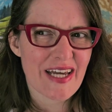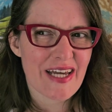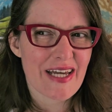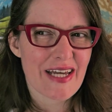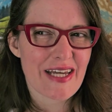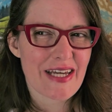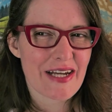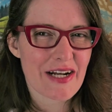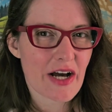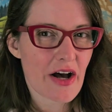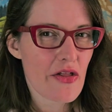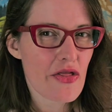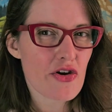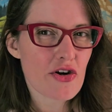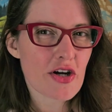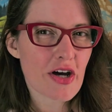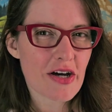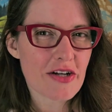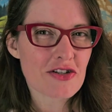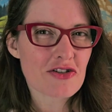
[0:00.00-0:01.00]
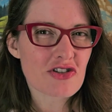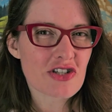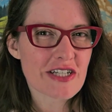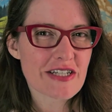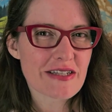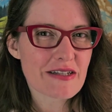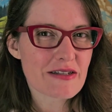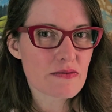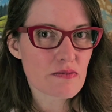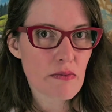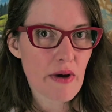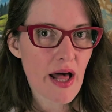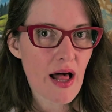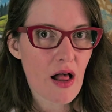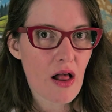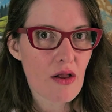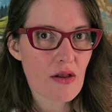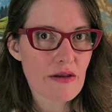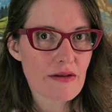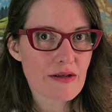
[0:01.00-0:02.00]
in other countries as
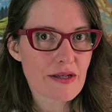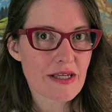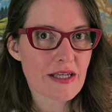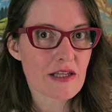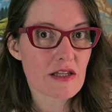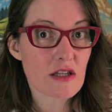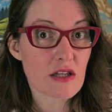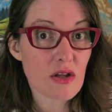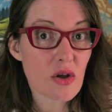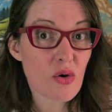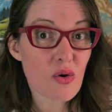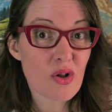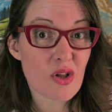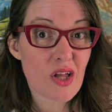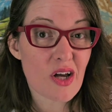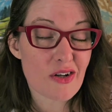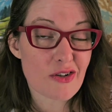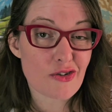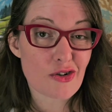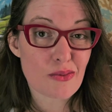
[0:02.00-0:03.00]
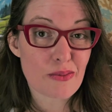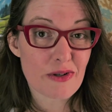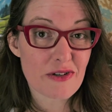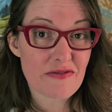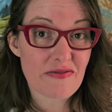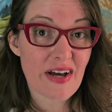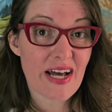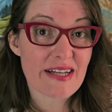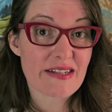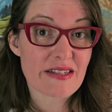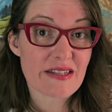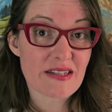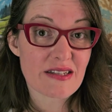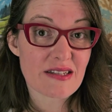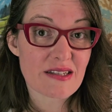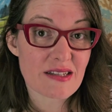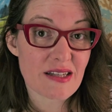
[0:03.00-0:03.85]
well, in local Oktoberfests.